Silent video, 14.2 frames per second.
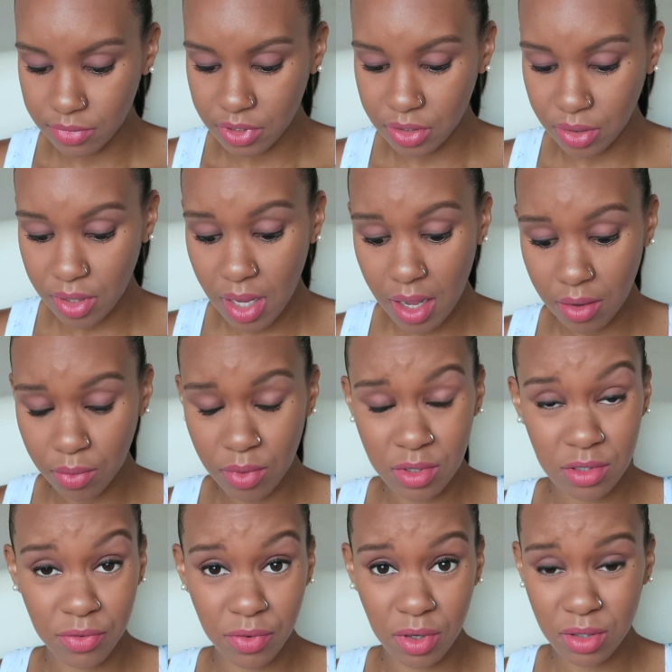So yeah,
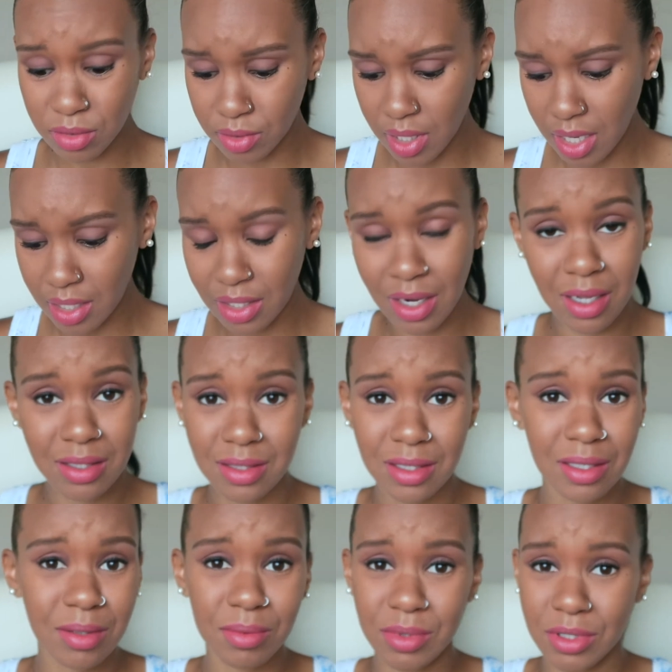weeks 4 through 9
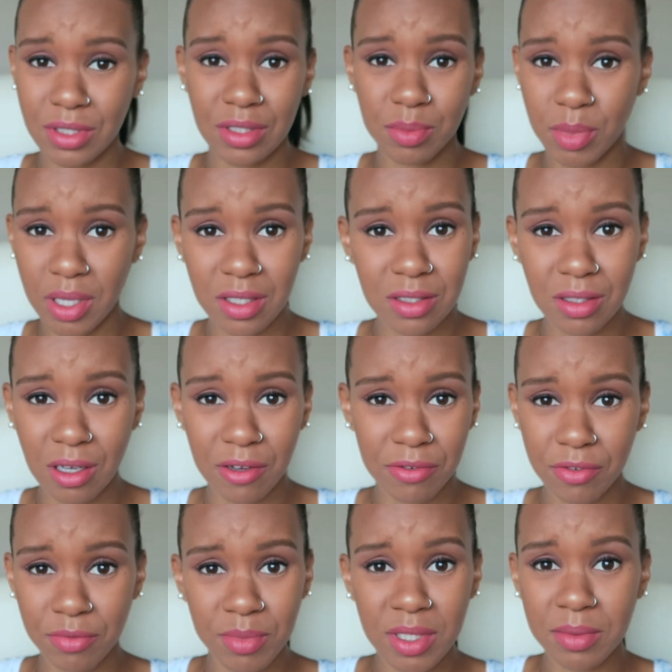nausea was just based off
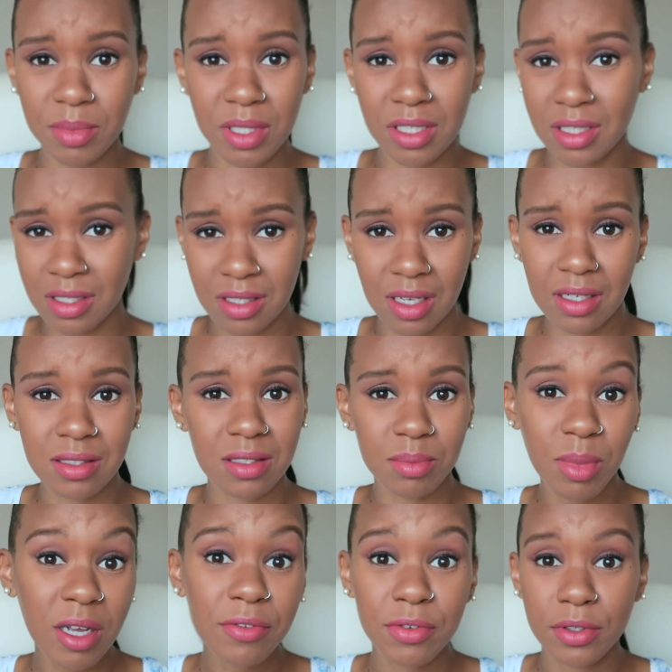of me being
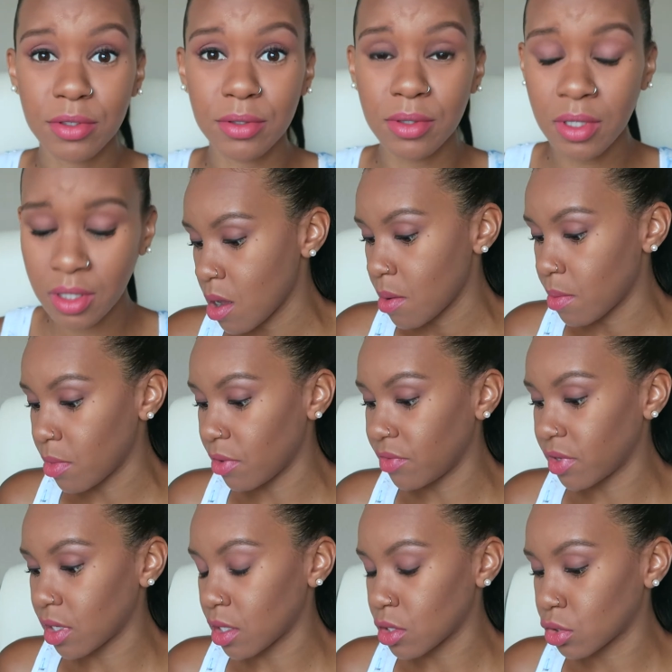disgusted by food.
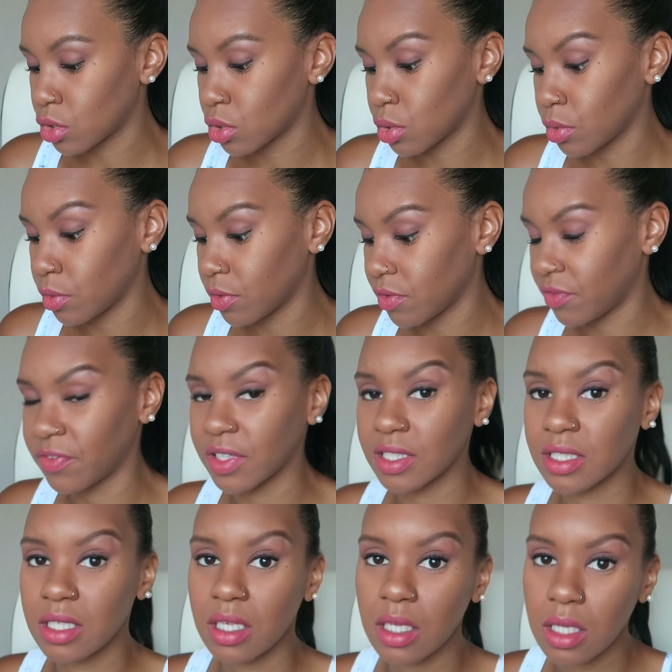Moving on to
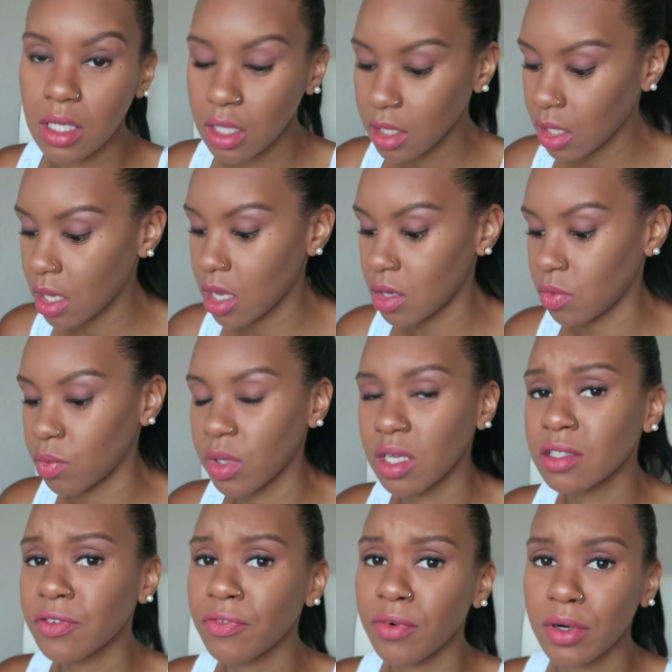fatigue in
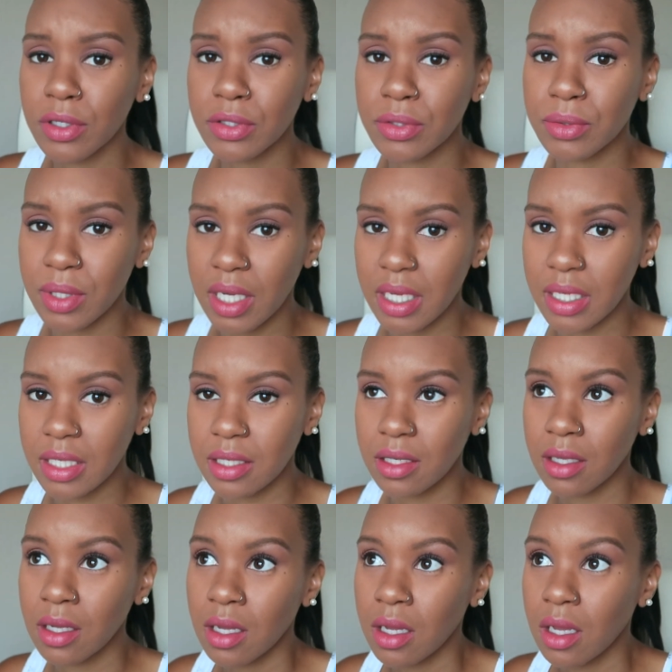weeks 4 through 9.